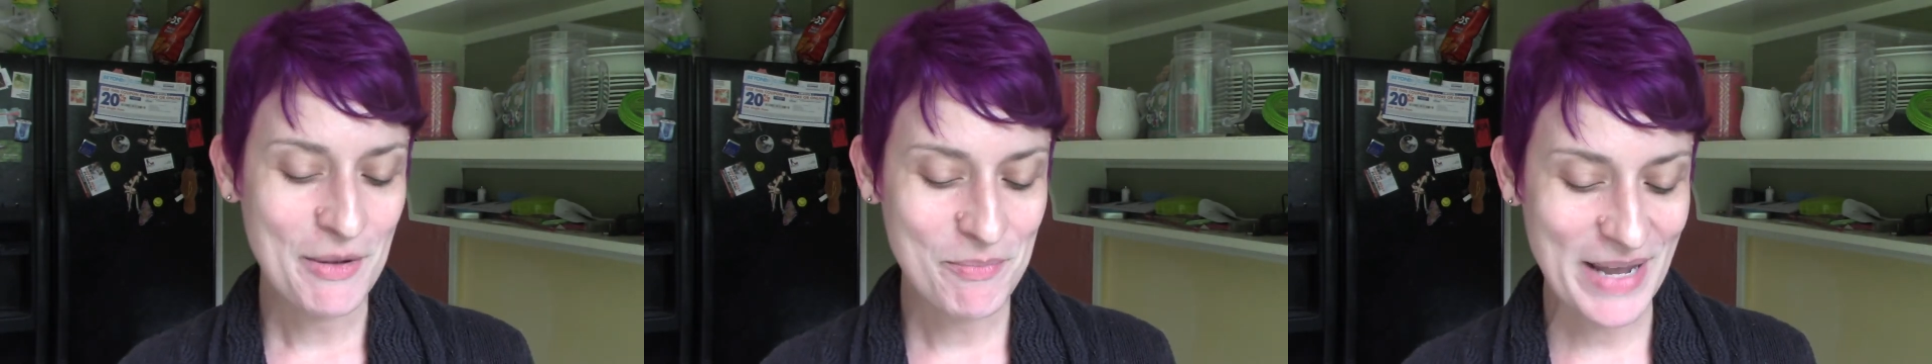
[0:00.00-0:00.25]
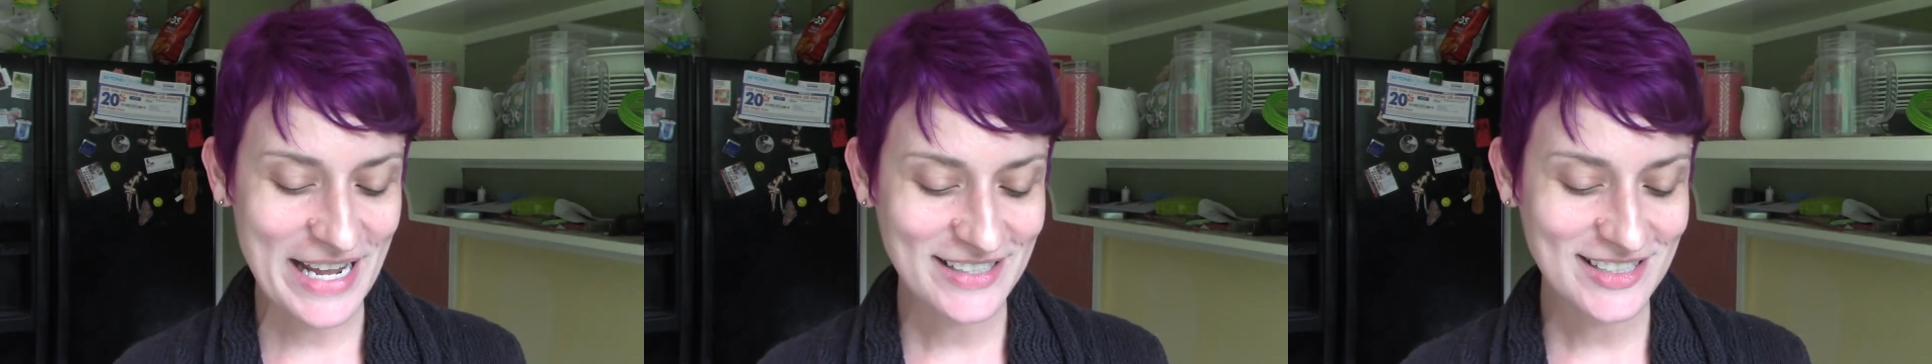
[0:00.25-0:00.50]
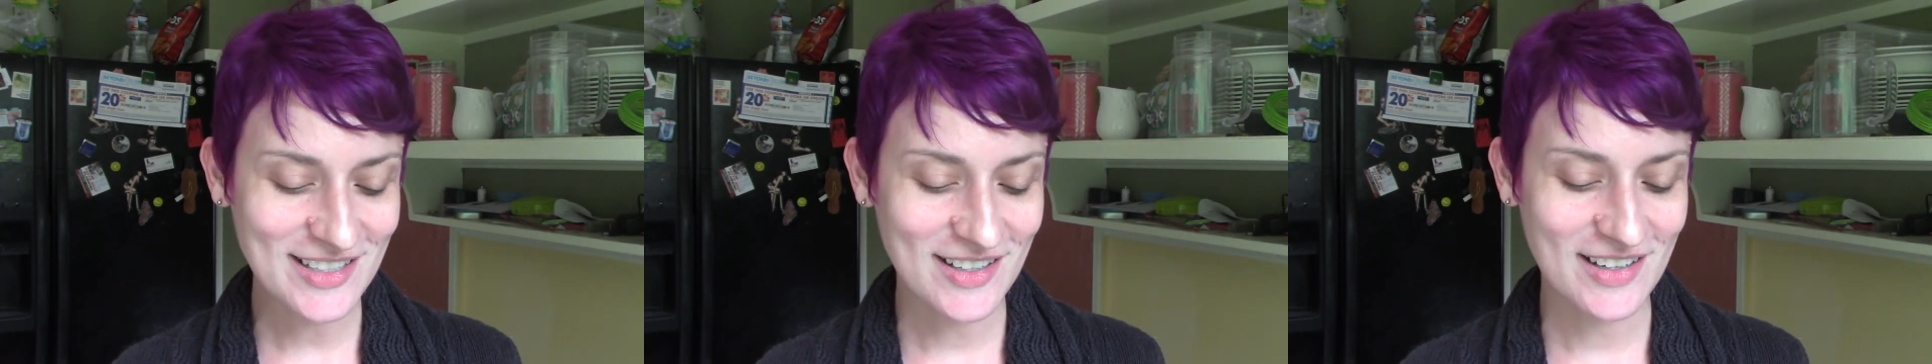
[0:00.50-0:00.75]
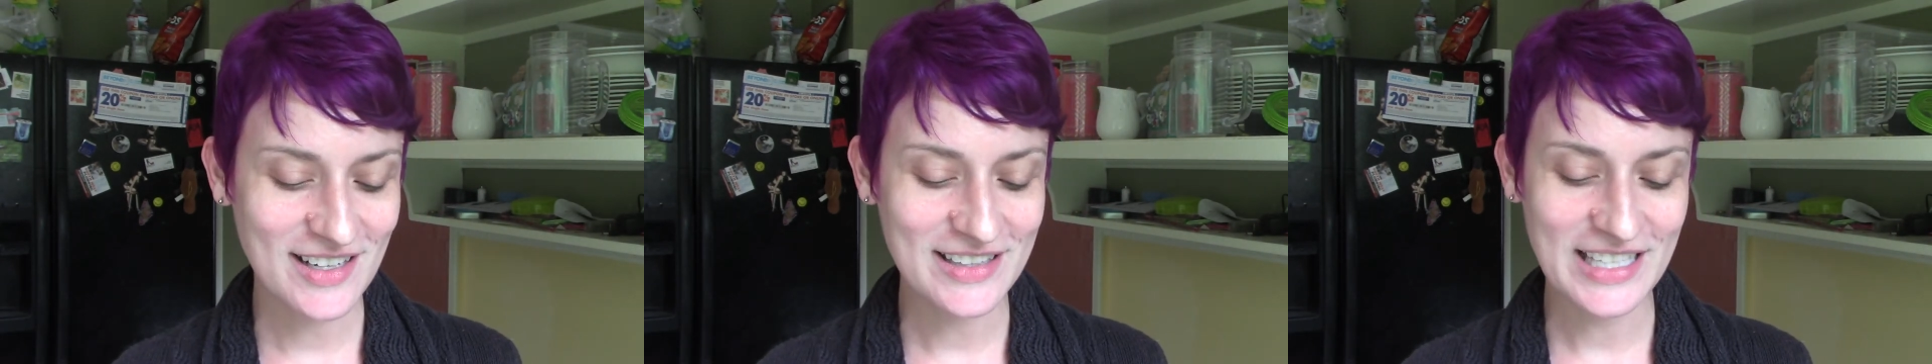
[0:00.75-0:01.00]
based
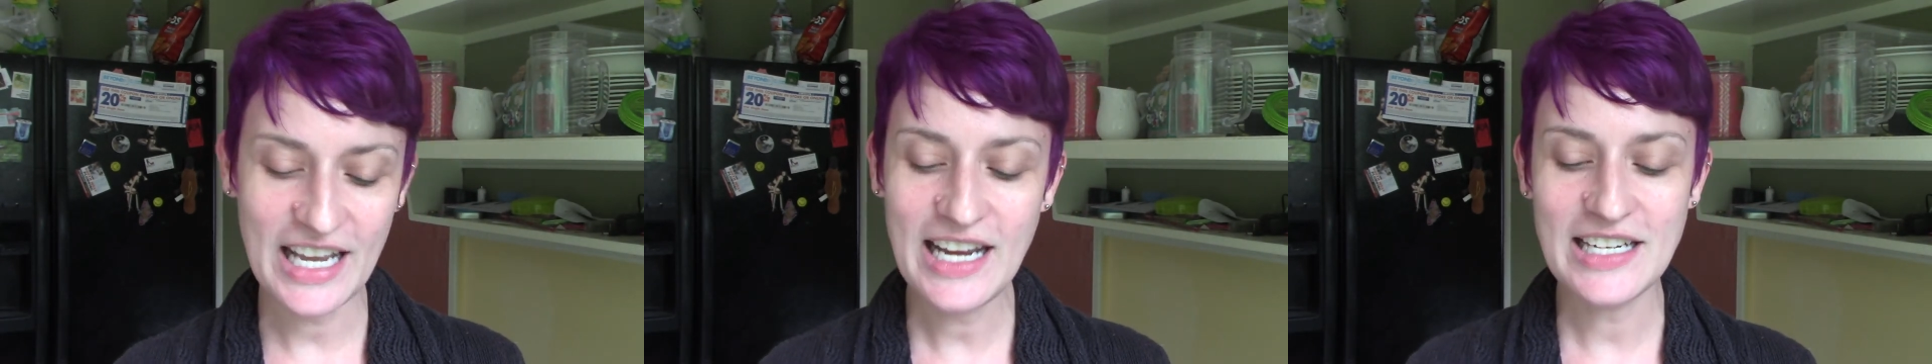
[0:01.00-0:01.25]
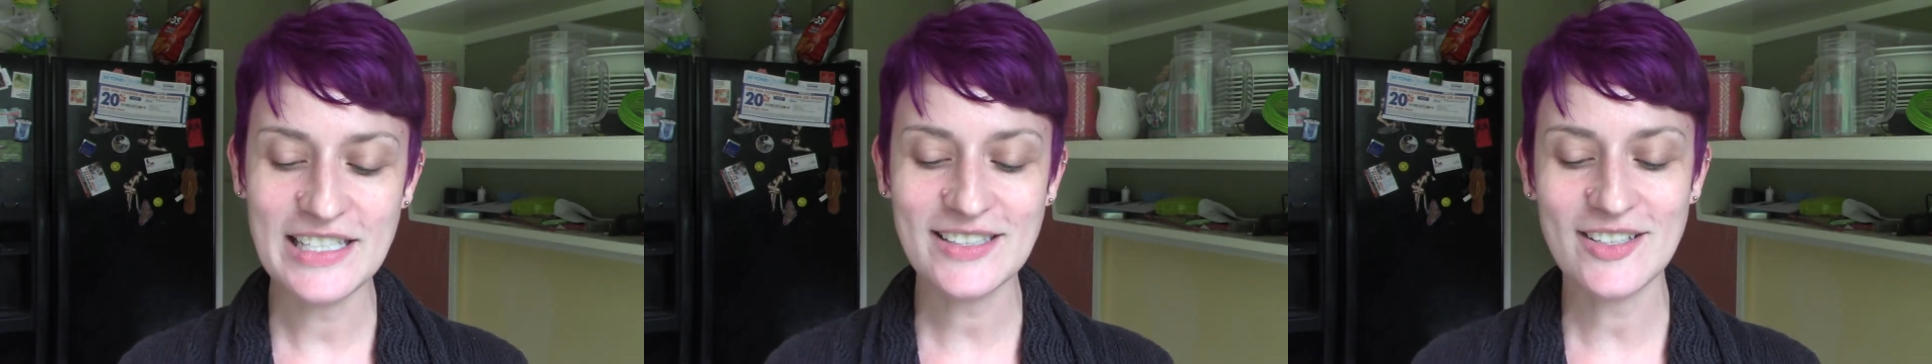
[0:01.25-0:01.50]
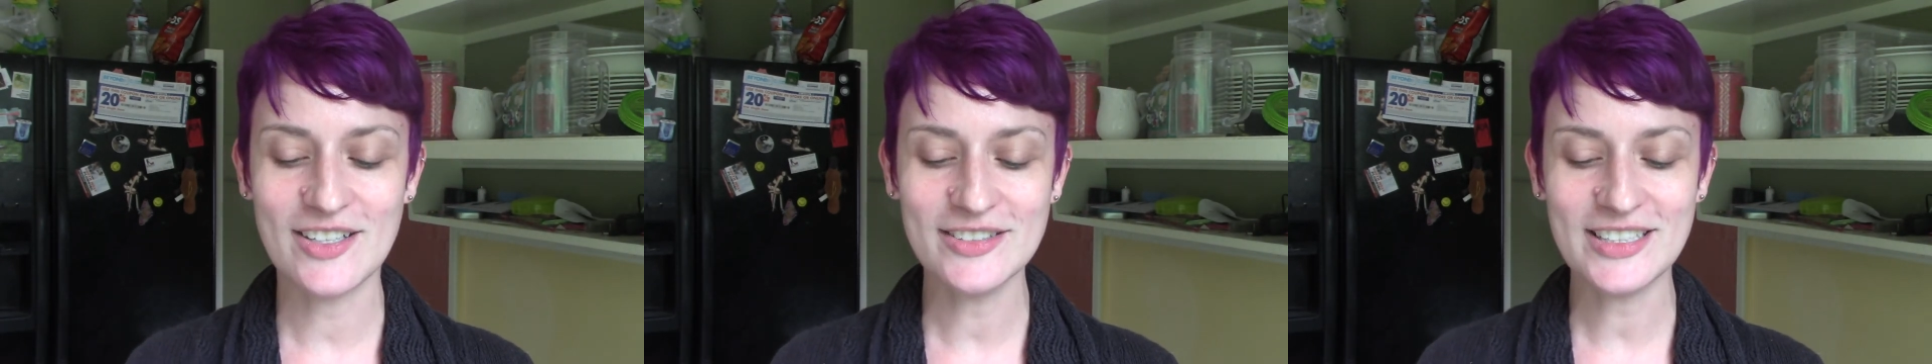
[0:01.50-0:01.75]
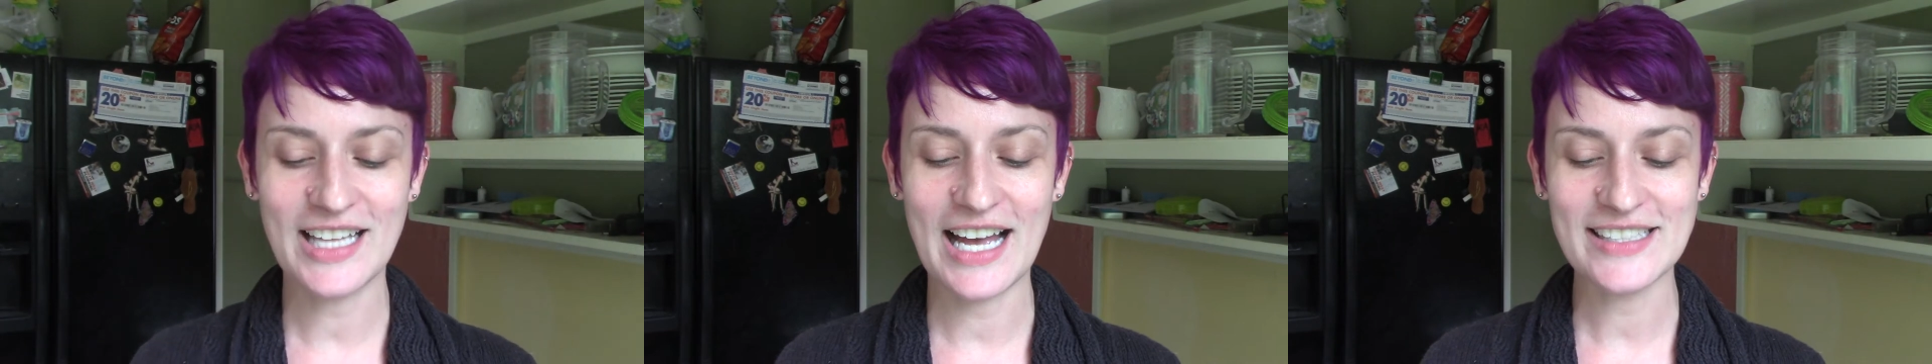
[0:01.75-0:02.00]
on the 80s cult
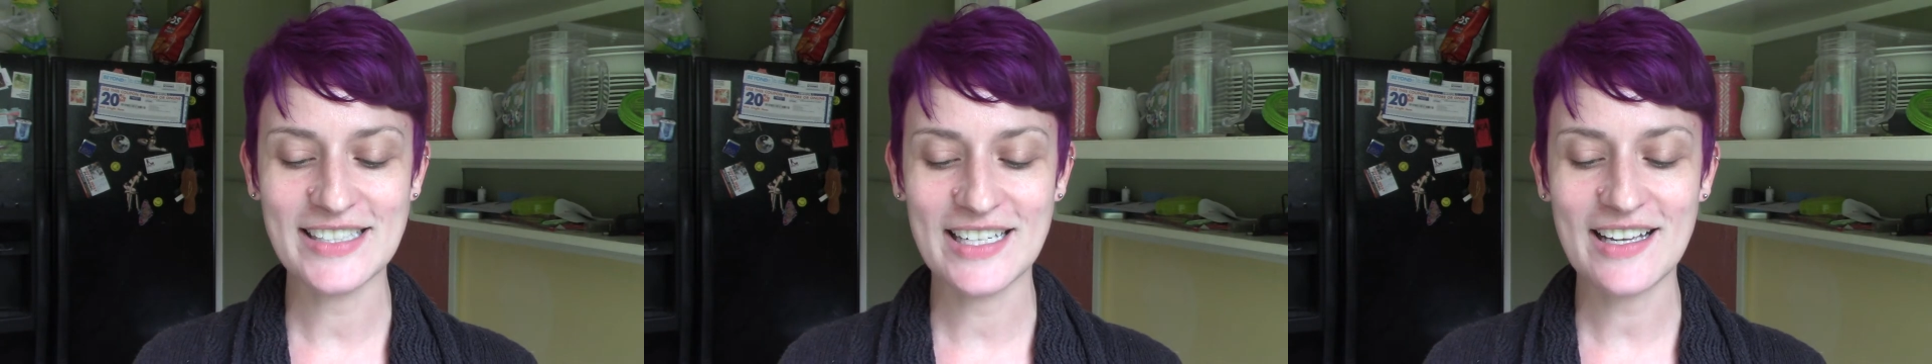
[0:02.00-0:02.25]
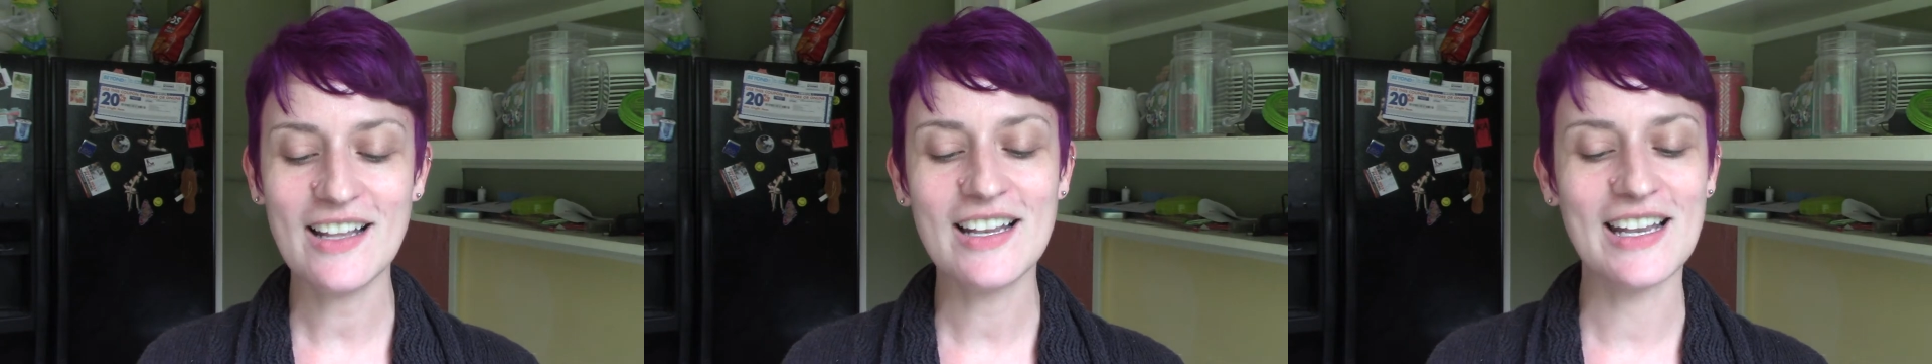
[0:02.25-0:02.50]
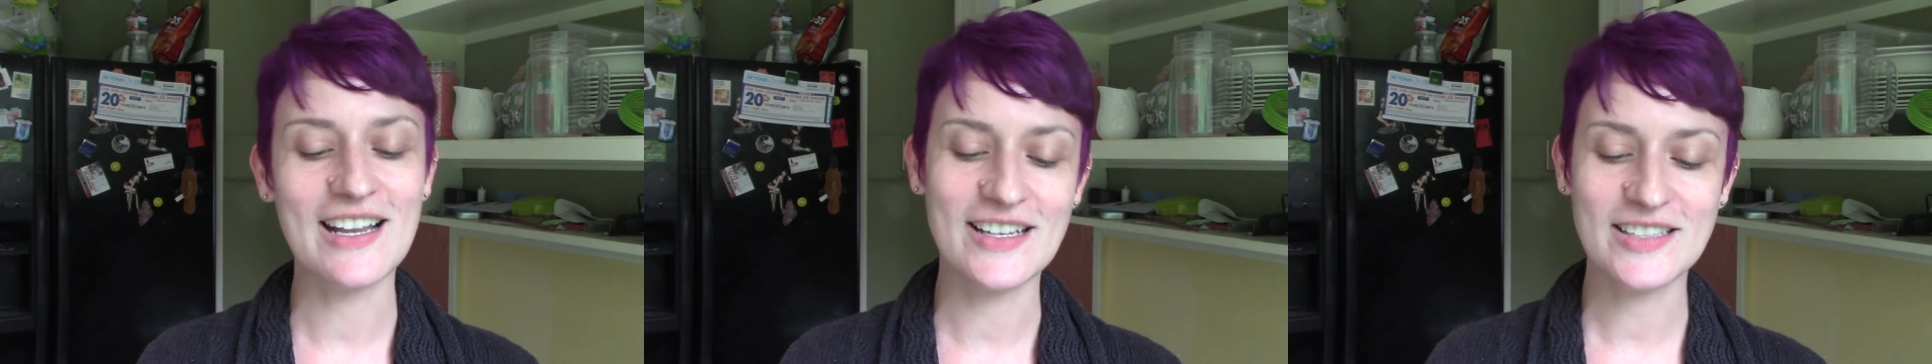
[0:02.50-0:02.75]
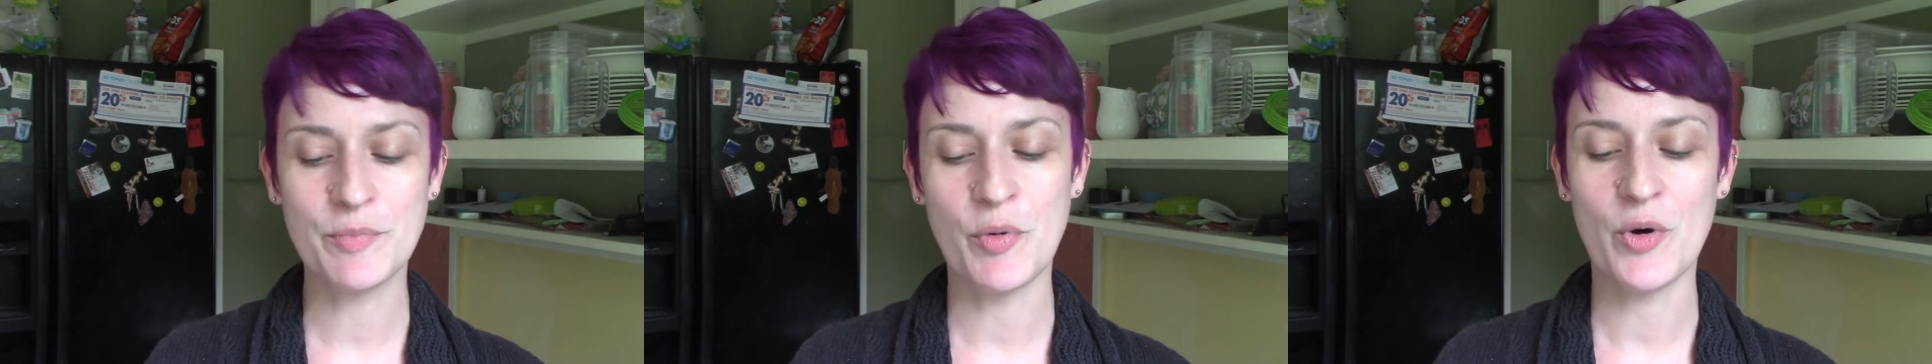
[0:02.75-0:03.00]
classic
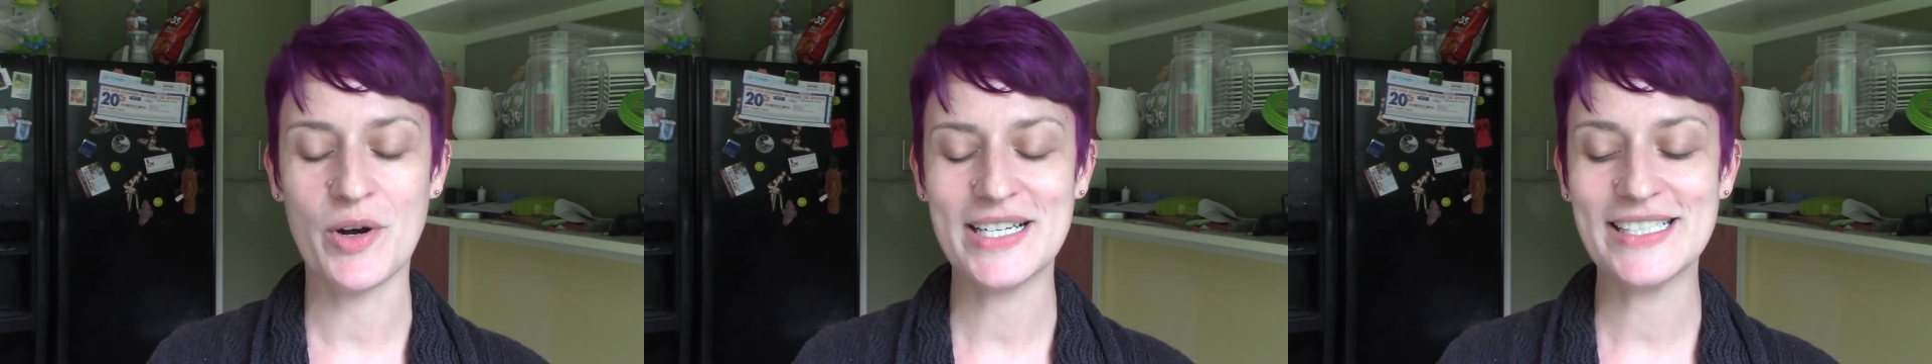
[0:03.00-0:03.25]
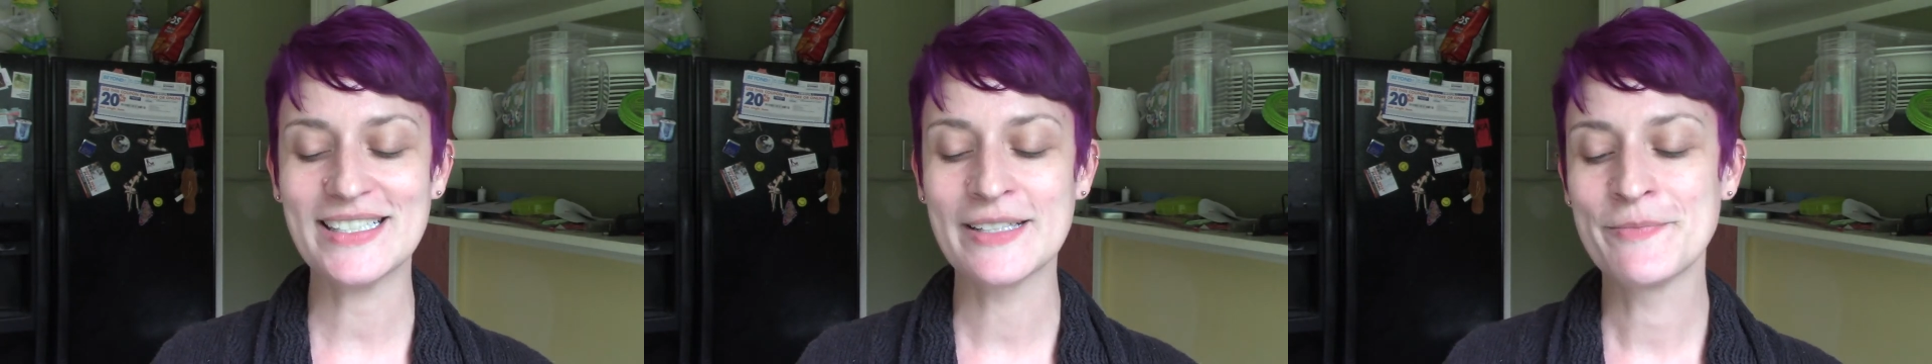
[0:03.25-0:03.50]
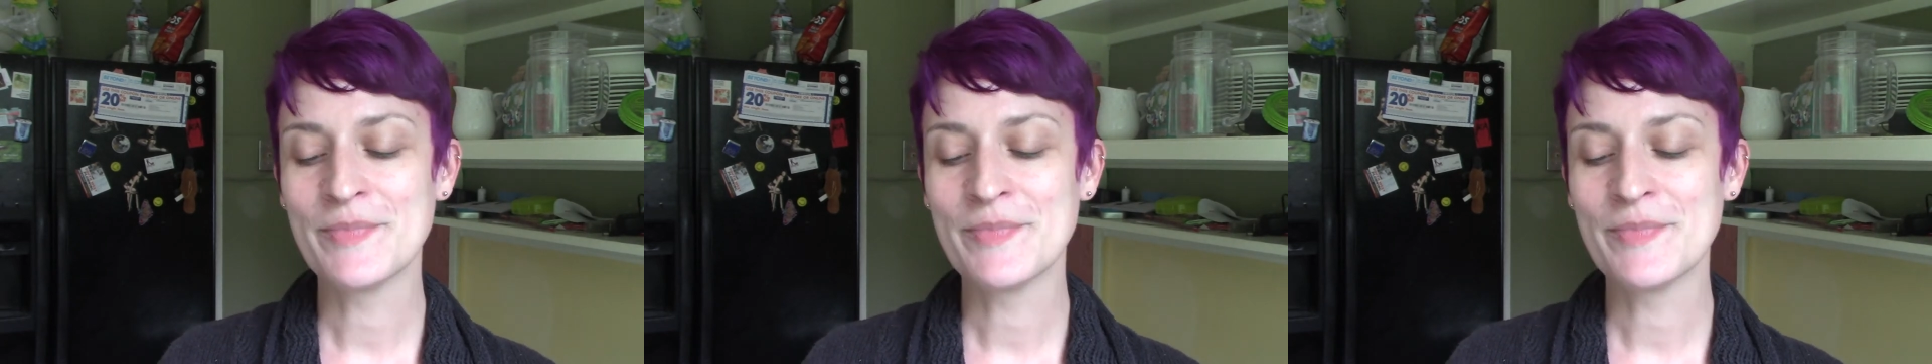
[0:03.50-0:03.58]
Lost Boys.